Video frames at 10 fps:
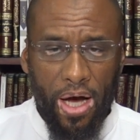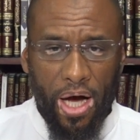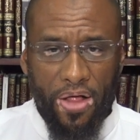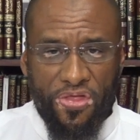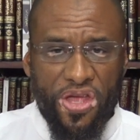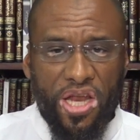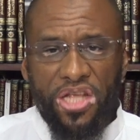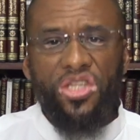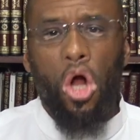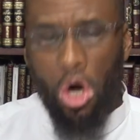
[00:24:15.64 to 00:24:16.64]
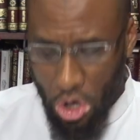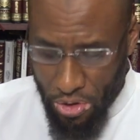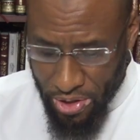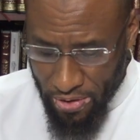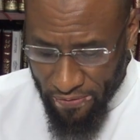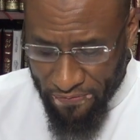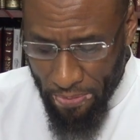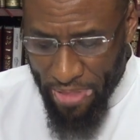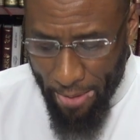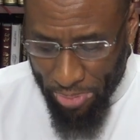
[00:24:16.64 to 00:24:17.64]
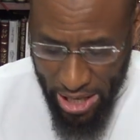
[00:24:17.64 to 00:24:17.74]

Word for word: uh, then it is heard from that